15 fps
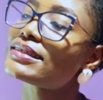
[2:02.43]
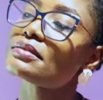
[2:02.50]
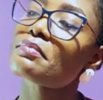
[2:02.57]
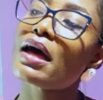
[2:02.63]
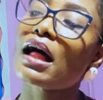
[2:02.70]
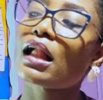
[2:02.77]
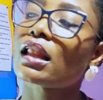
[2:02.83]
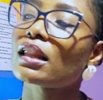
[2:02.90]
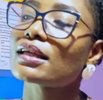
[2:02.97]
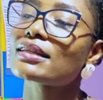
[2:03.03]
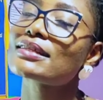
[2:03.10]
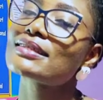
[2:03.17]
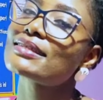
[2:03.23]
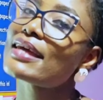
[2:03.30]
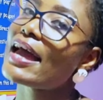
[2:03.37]
smell,
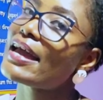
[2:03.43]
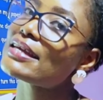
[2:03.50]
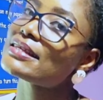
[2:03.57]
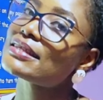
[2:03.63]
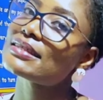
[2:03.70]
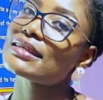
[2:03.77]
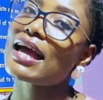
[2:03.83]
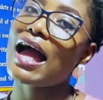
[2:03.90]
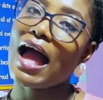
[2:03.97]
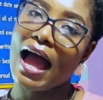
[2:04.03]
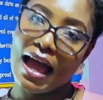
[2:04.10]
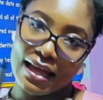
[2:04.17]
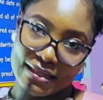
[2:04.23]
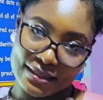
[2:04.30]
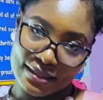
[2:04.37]
taste,
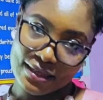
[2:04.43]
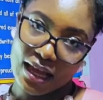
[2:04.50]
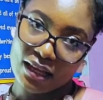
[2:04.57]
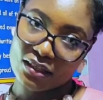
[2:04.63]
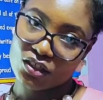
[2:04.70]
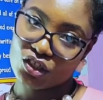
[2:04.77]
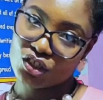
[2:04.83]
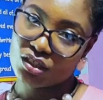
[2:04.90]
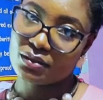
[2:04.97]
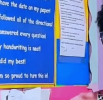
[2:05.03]
and touch.